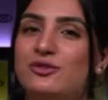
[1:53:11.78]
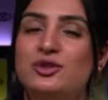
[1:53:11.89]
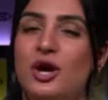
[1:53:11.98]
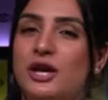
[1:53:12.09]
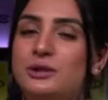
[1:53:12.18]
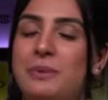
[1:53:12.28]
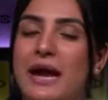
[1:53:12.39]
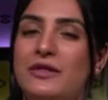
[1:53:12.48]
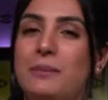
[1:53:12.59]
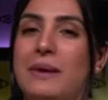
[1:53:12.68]
you, Josh.
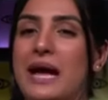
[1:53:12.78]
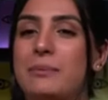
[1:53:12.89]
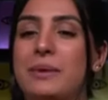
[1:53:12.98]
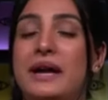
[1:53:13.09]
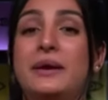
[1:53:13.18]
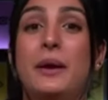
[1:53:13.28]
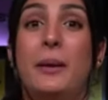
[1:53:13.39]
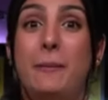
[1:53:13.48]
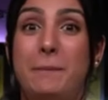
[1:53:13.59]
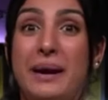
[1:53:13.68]
Pat on the back, bud.
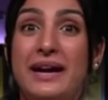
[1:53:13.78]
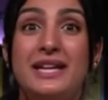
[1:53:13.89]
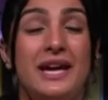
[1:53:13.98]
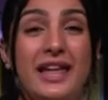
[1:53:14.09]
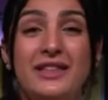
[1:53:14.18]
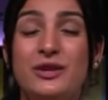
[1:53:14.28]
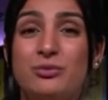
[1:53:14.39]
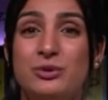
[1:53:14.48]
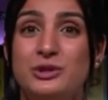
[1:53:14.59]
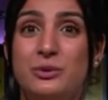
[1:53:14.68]
But I think you
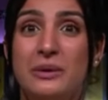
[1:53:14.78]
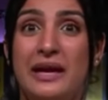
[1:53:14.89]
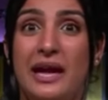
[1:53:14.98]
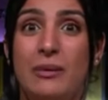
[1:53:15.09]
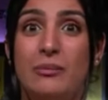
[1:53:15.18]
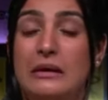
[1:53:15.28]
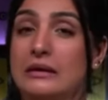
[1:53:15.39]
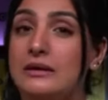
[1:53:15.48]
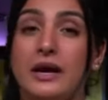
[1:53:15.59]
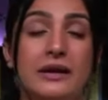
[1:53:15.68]
ruined your own game.
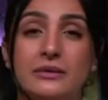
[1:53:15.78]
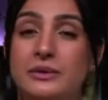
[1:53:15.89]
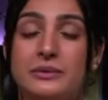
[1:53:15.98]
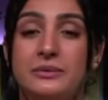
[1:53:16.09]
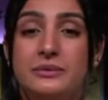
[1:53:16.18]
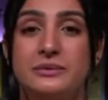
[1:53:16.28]
I don't know.